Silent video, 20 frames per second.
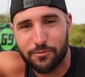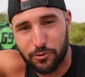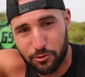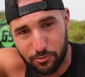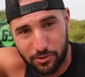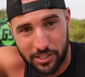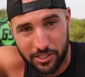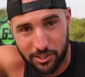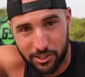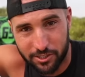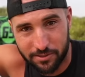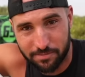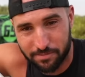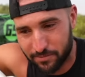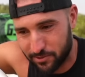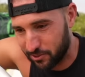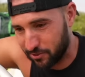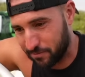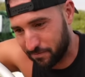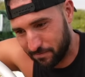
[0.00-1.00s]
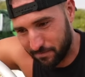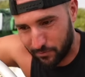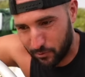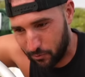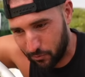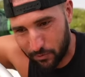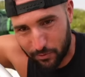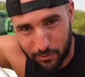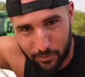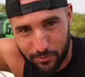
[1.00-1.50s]
fruit ninja.
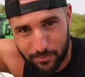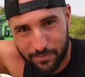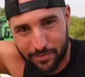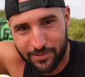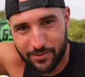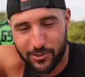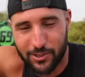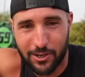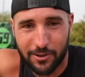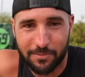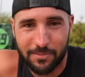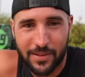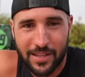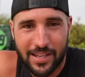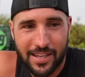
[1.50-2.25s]
So,